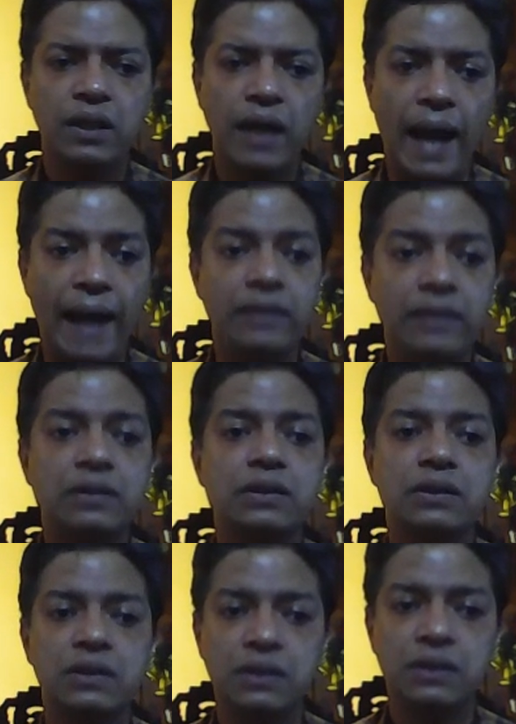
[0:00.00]
and
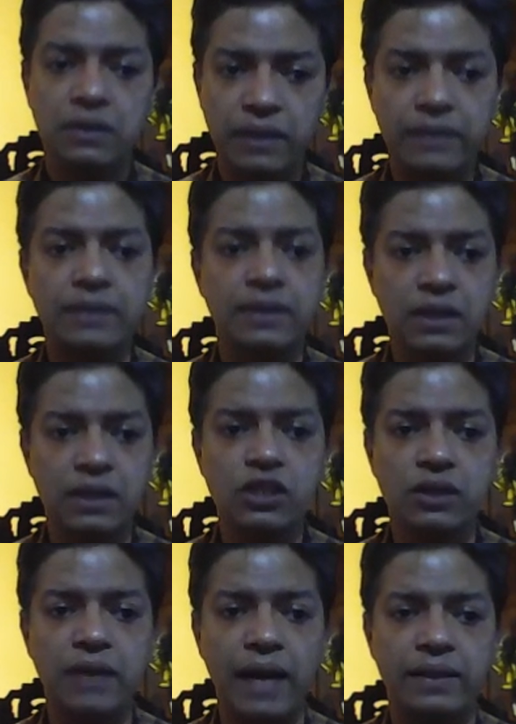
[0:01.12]
there is a
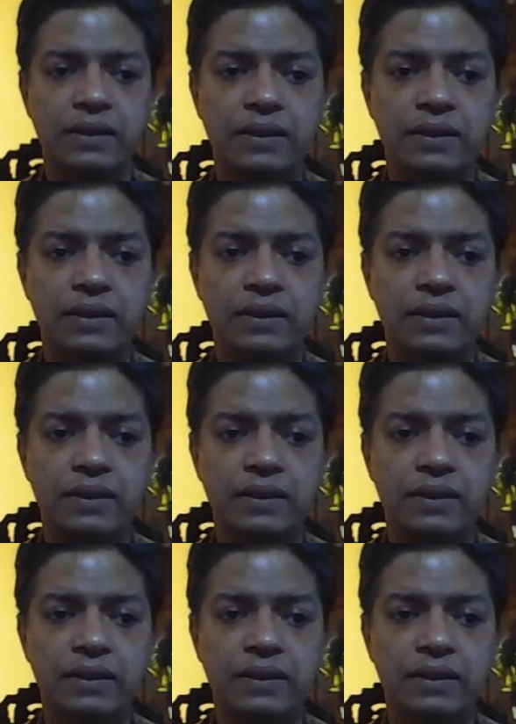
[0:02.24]
suggestion that